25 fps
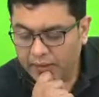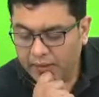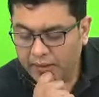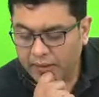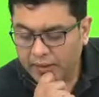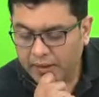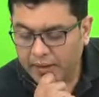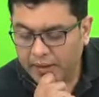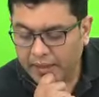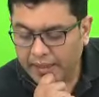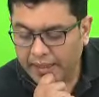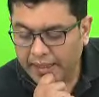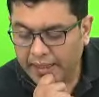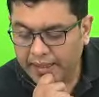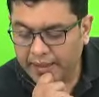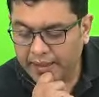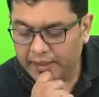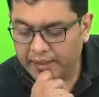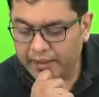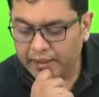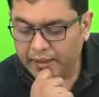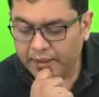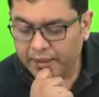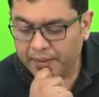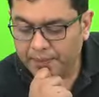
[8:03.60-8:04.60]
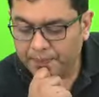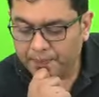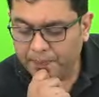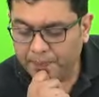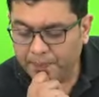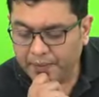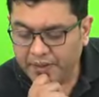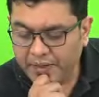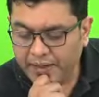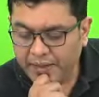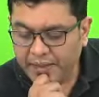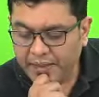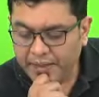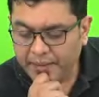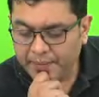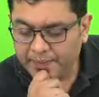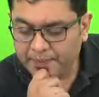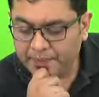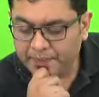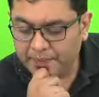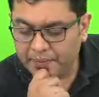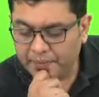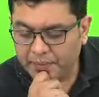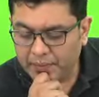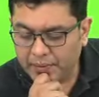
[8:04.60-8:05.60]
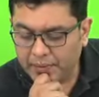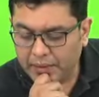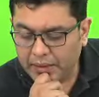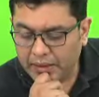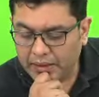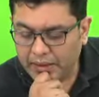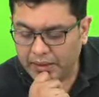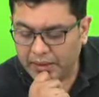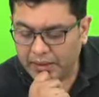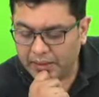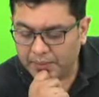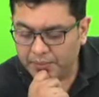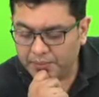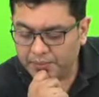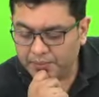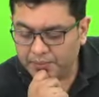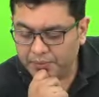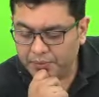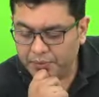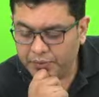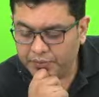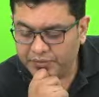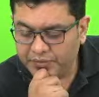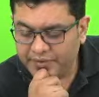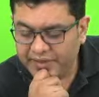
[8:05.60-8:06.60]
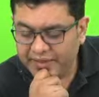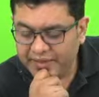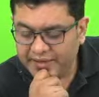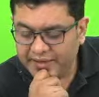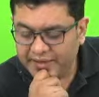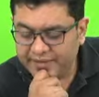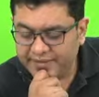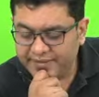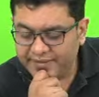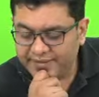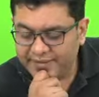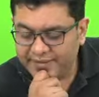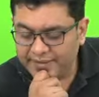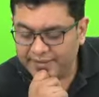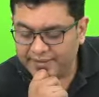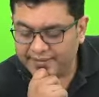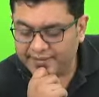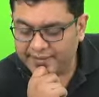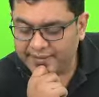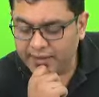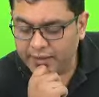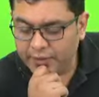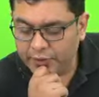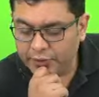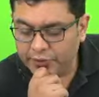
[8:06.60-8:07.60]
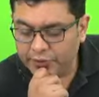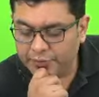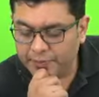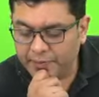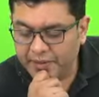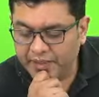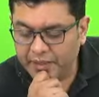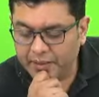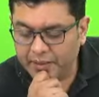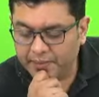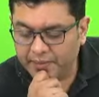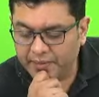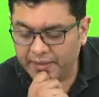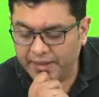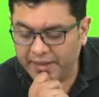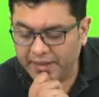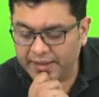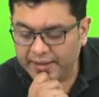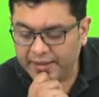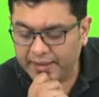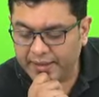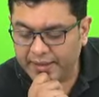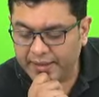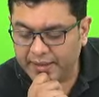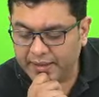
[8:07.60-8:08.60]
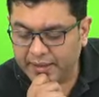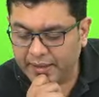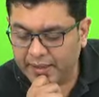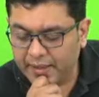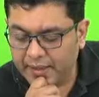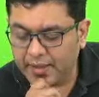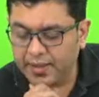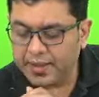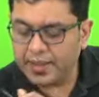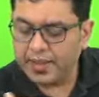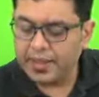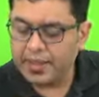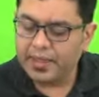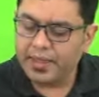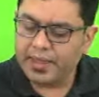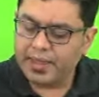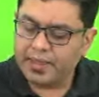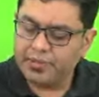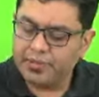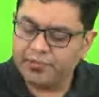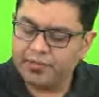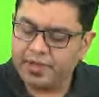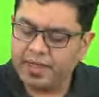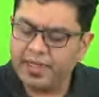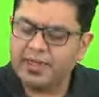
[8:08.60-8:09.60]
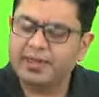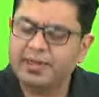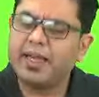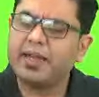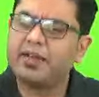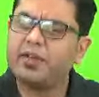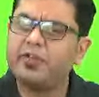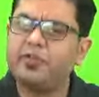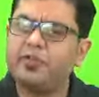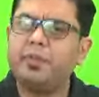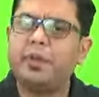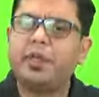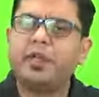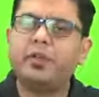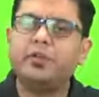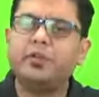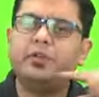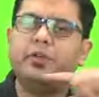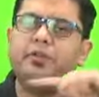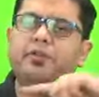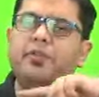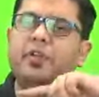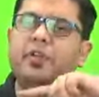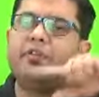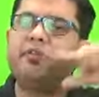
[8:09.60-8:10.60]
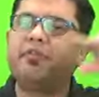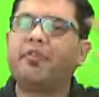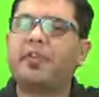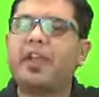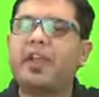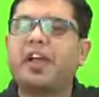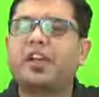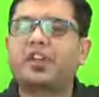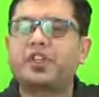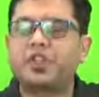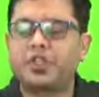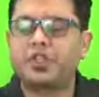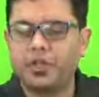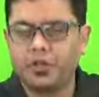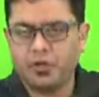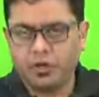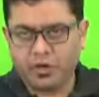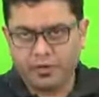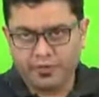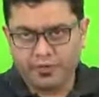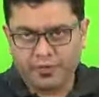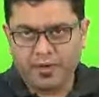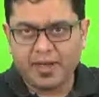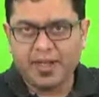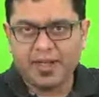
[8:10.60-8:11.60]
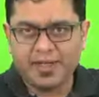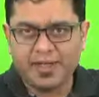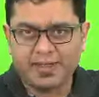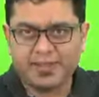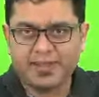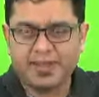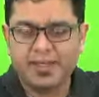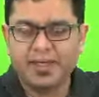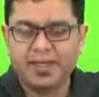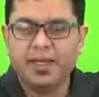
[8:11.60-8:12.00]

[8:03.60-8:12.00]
And Pranay, you said that cirrus clouds become red in color in evening. That is because of refraction of light.